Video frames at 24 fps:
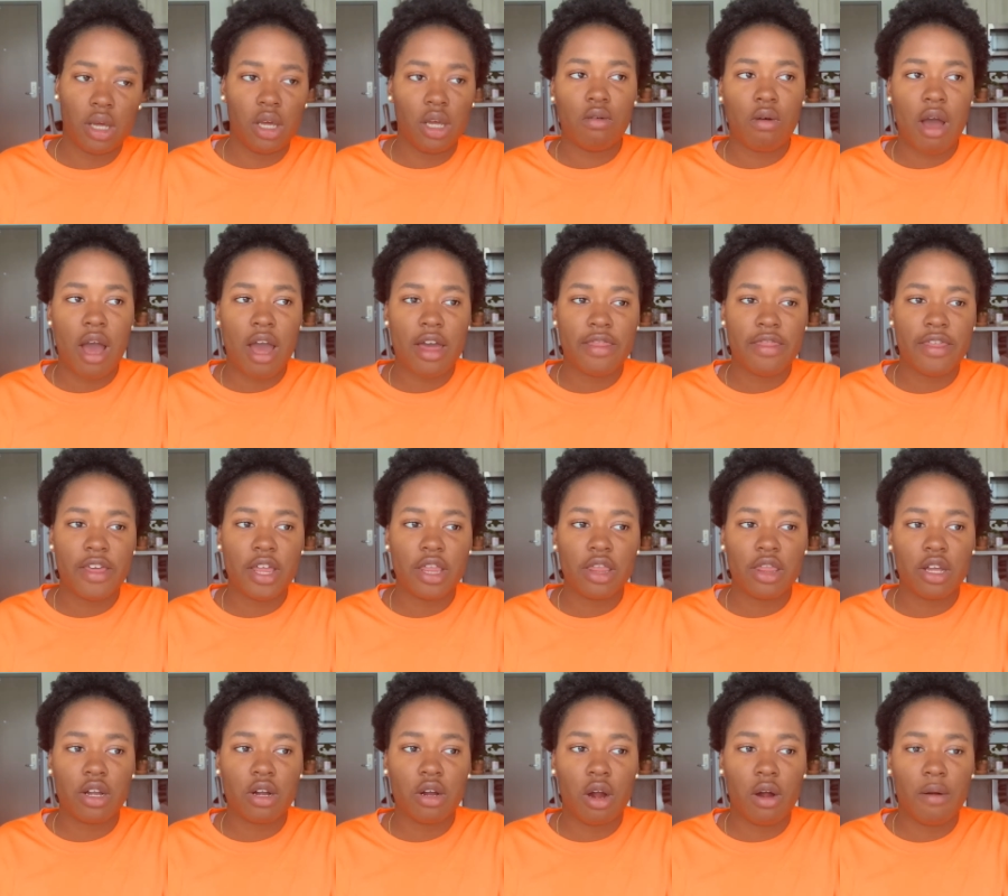I think
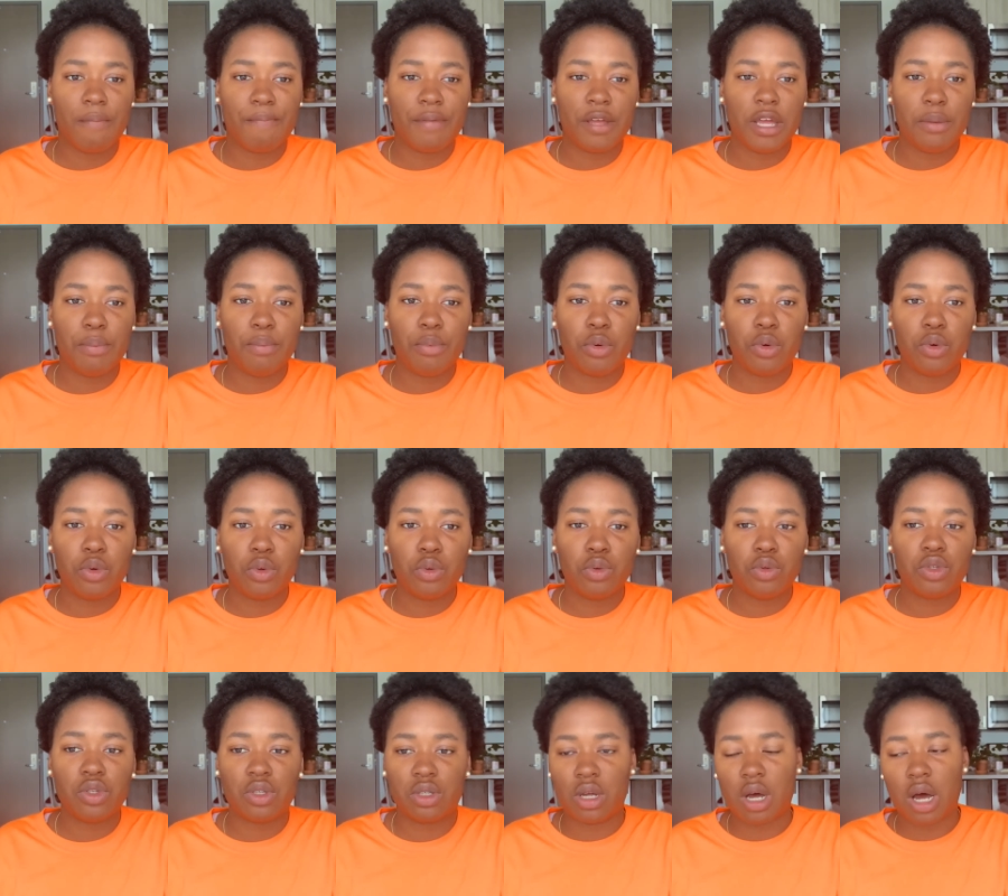there are people who
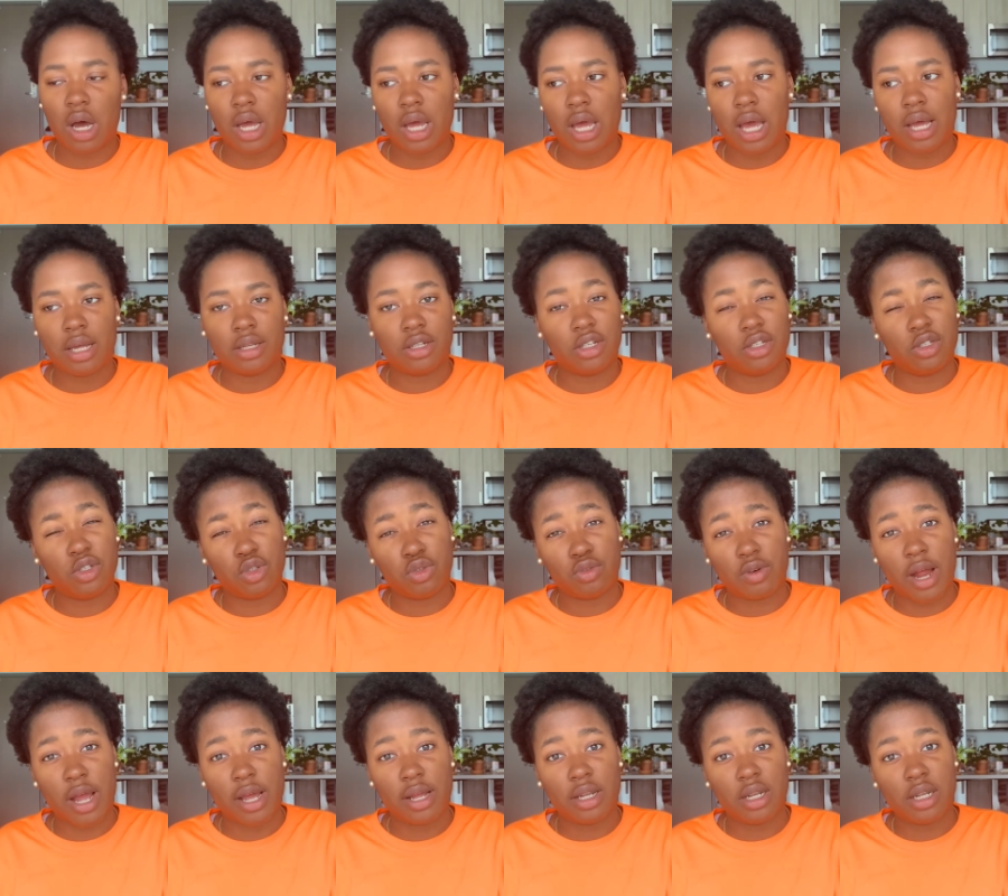saw it as a
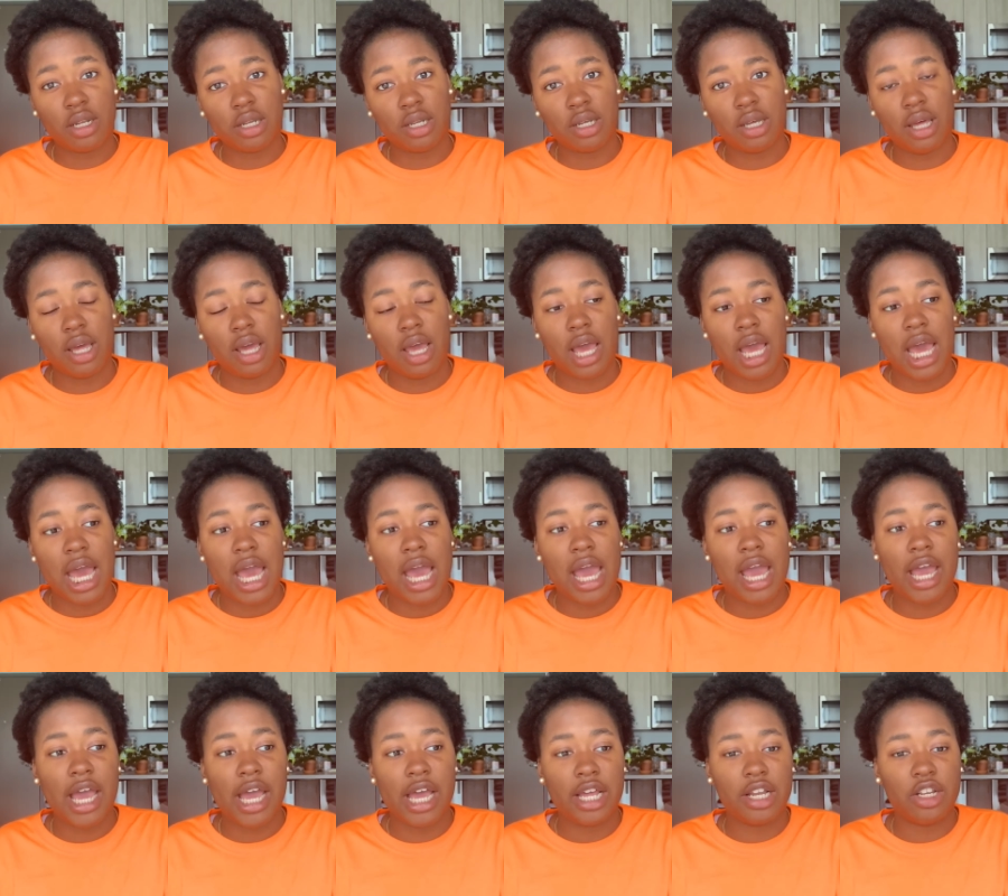trend
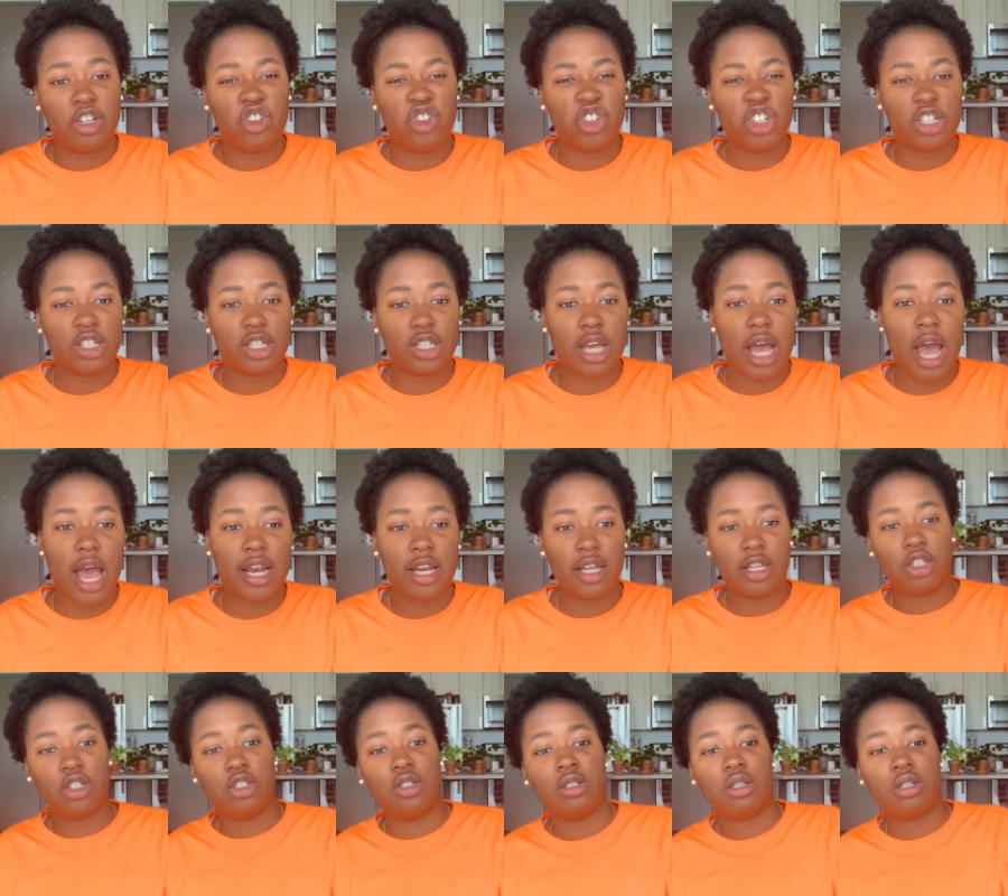and just kind of